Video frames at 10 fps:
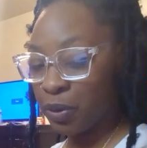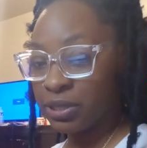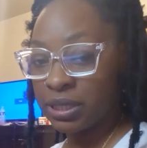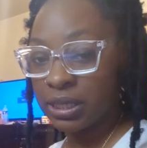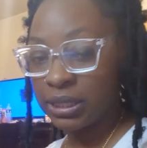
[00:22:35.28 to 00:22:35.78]

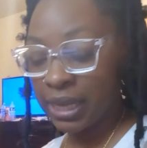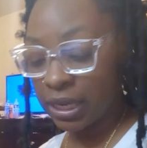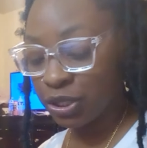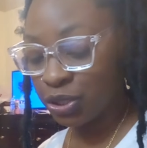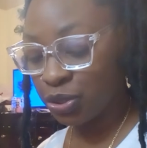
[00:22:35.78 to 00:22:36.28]
person could
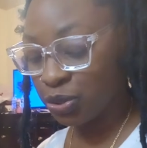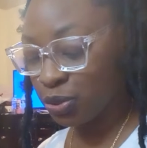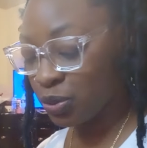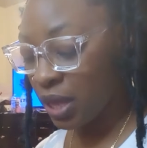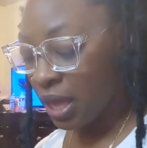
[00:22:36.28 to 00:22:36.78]
text
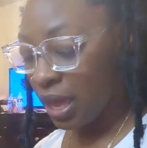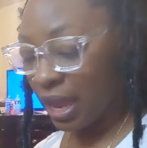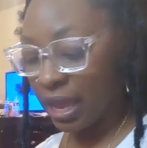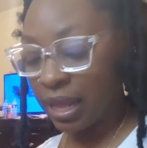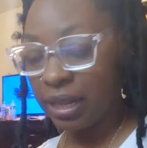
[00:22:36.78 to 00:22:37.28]
you.
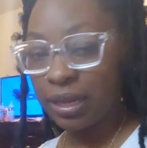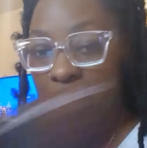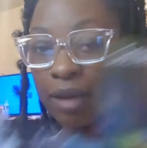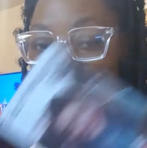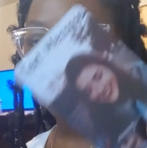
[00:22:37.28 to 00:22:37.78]
And I